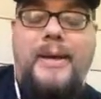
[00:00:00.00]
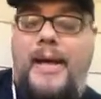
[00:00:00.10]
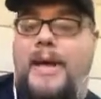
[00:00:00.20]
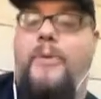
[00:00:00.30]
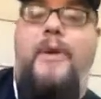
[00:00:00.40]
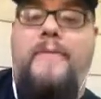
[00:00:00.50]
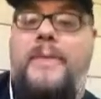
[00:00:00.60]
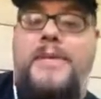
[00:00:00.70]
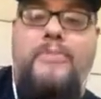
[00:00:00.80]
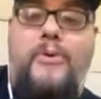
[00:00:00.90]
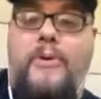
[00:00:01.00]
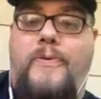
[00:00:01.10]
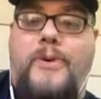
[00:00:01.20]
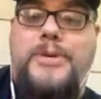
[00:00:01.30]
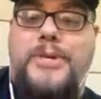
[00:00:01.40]
and whoever this poor
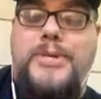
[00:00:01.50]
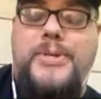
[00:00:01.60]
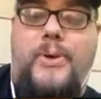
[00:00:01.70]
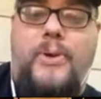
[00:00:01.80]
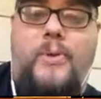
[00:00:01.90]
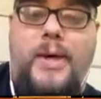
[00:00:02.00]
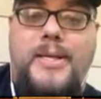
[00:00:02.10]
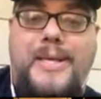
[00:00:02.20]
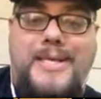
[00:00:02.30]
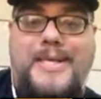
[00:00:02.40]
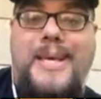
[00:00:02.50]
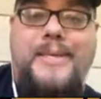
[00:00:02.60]
unfortunate soul was has